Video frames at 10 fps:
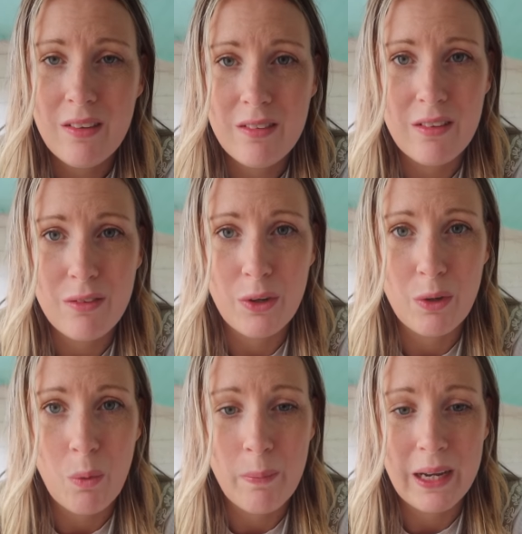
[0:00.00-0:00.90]
so sorry
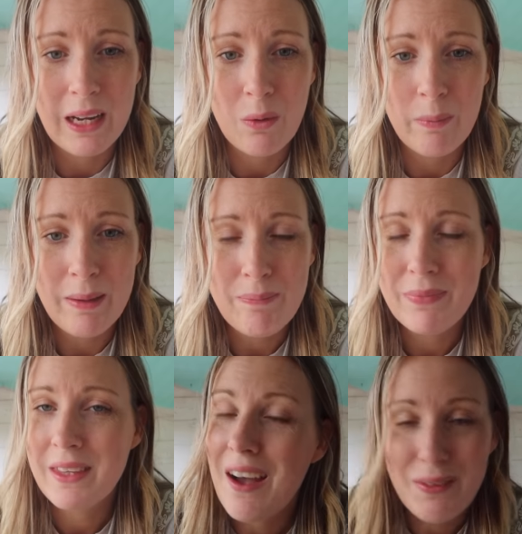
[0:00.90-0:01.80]
you're wobbling a little bit,
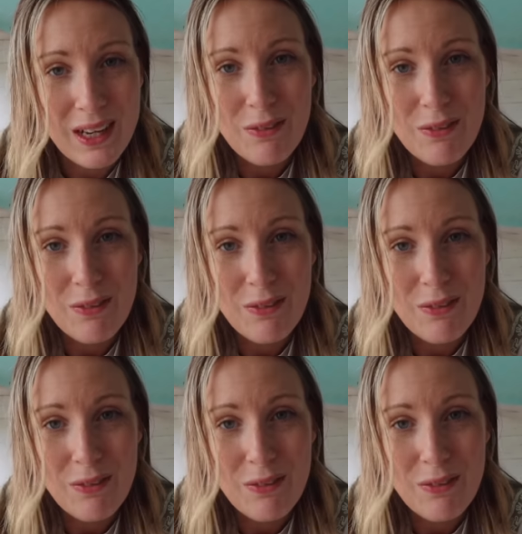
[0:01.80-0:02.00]
I would